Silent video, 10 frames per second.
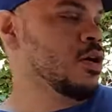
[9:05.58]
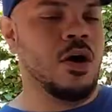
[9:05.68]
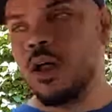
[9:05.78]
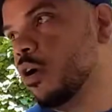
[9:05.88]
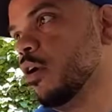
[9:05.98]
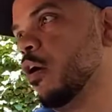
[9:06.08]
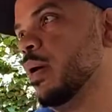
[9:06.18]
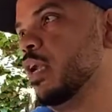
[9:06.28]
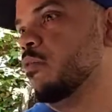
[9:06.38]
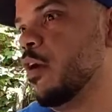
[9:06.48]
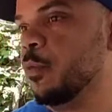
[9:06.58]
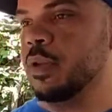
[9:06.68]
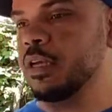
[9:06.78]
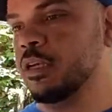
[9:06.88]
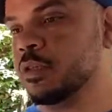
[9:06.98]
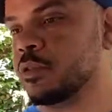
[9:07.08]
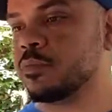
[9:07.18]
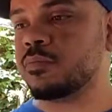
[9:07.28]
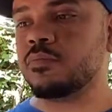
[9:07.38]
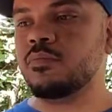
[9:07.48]
All in all, man, I'm very pleased.
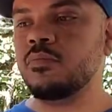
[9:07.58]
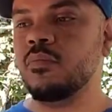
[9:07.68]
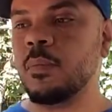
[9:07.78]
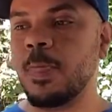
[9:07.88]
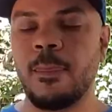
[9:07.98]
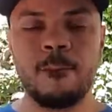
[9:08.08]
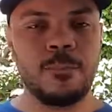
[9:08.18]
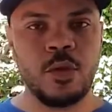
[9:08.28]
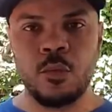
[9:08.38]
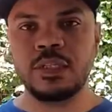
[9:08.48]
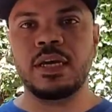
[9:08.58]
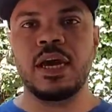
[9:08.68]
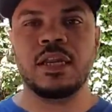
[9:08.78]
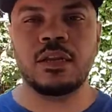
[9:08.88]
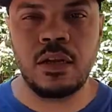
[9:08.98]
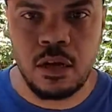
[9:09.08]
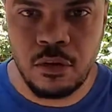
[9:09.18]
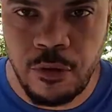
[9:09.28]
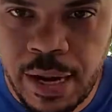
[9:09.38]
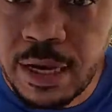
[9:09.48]
Once again,
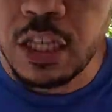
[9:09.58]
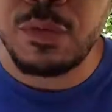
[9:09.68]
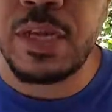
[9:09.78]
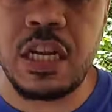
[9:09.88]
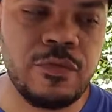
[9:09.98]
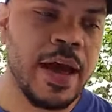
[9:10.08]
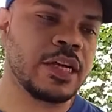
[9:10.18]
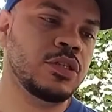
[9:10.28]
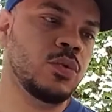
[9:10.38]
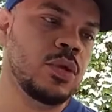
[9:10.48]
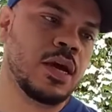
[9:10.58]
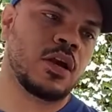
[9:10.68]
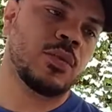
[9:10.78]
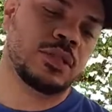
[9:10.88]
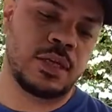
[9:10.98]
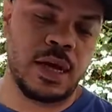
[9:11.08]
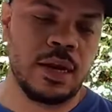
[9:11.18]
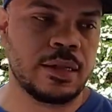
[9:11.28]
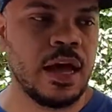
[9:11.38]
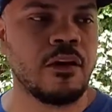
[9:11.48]
great customer satisfaction. Juliano once
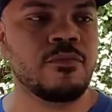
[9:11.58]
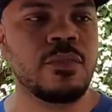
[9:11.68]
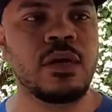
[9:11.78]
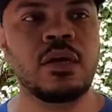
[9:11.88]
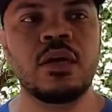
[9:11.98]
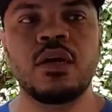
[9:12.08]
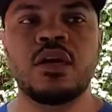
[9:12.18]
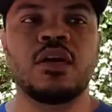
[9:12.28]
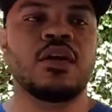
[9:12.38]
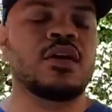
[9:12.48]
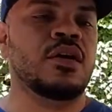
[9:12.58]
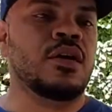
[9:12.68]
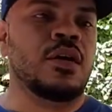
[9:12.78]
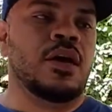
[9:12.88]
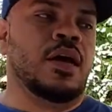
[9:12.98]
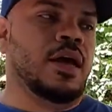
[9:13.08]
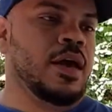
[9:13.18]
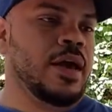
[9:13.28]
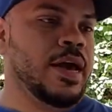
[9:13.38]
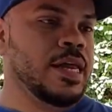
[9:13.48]
again looked out for me,
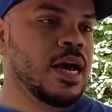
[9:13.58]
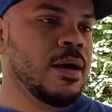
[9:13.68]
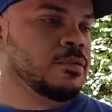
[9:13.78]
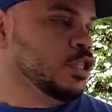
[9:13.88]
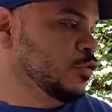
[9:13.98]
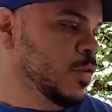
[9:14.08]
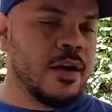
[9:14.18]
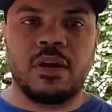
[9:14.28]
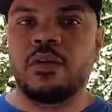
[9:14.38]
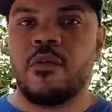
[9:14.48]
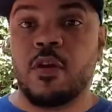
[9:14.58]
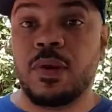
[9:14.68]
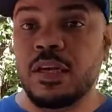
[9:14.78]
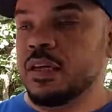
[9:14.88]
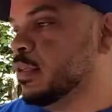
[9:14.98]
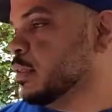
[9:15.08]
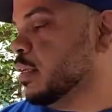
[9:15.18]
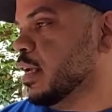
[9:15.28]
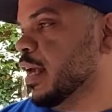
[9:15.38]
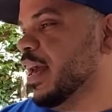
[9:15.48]
and I'm just very, very pleased,
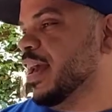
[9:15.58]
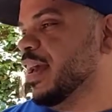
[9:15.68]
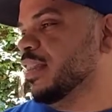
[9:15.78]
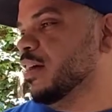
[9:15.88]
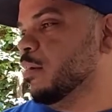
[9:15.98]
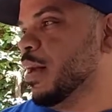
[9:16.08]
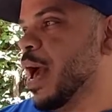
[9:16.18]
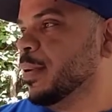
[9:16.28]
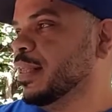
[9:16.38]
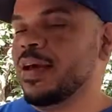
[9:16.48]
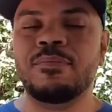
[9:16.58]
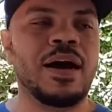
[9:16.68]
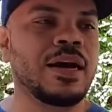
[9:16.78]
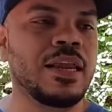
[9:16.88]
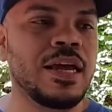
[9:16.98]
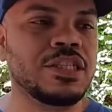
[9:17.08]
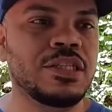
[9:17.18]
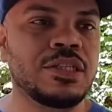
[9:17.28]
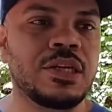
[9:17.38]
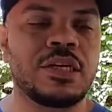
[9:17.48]
and I'm happy that my
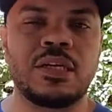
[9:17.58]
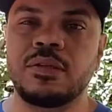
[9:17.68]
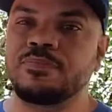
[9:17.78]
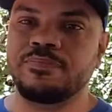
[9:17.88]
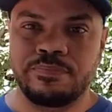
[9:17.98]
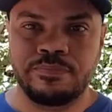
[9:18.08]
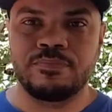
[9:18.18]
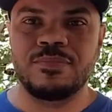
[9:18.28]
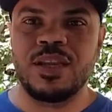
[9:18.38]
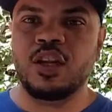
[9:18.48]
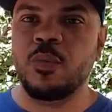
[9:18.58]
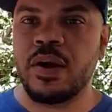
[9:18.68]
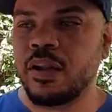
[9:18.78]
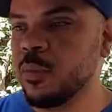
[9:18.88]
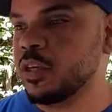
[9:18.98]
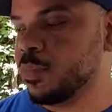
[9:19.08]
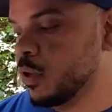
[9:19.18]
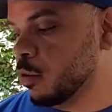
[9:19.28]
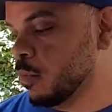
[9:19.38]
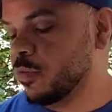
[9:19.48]
collection is looking a little better than what it's
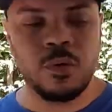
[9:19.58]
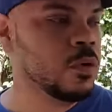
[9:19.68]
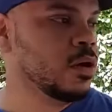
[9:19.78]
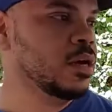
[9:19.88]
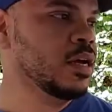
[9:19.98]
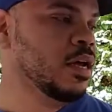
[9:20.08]
been looking for.